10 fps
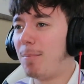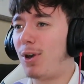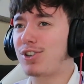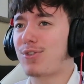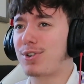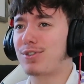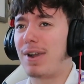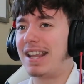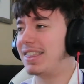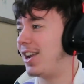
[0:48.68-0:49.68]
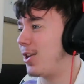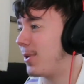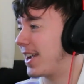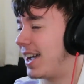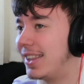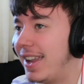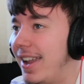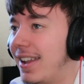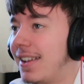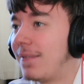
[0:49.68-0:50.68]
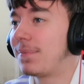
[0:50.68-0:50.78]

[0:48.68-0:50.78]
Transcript: Modric was right there, he would have got that.